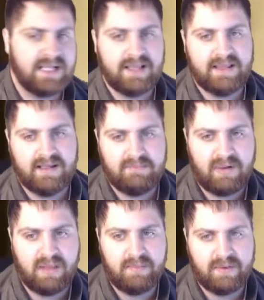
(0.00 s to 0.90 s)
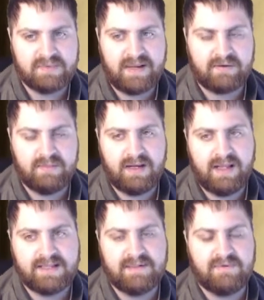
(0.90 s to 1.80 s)
I got all the bonus packs from
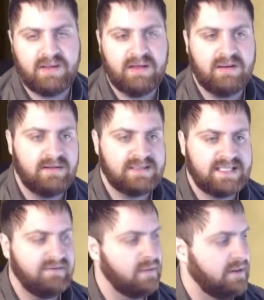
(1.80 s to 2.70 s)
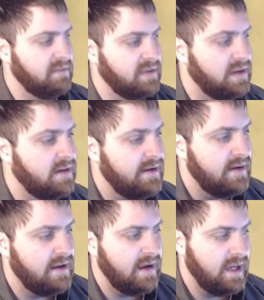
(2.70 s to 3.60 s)
today except for the 7-win one.
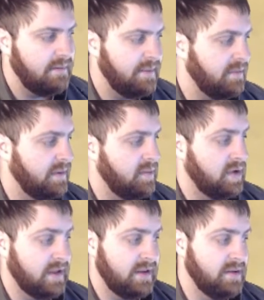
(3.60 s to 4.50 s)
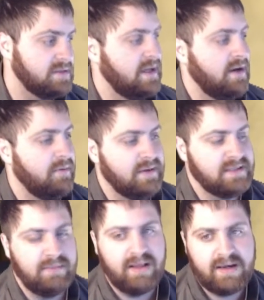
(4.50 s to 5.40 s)
But we will get those and open those
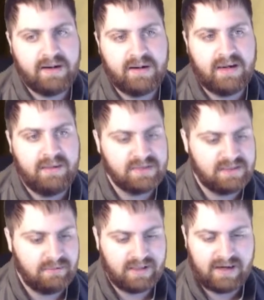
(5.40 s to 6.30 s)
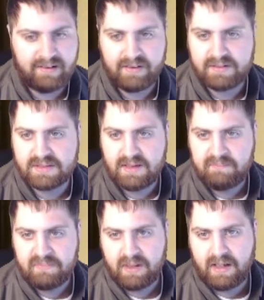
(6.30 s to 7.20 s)
up later, and we'll see what we get out of those.
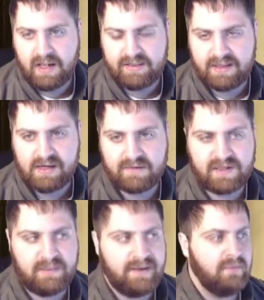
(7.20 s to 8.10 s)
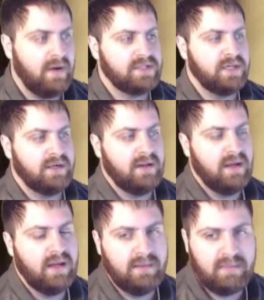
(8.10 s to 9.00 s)
Thank you guys for coming out and watching.
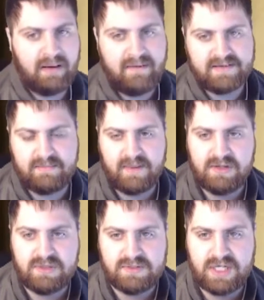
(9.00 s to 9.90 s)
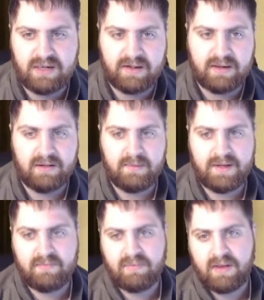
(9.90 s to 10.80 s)
I'll have this up on my YouTube channel here in a little
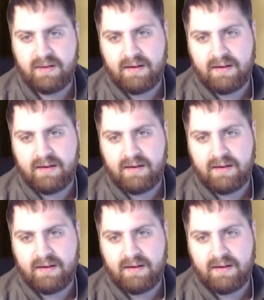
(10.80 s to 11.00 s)
bit.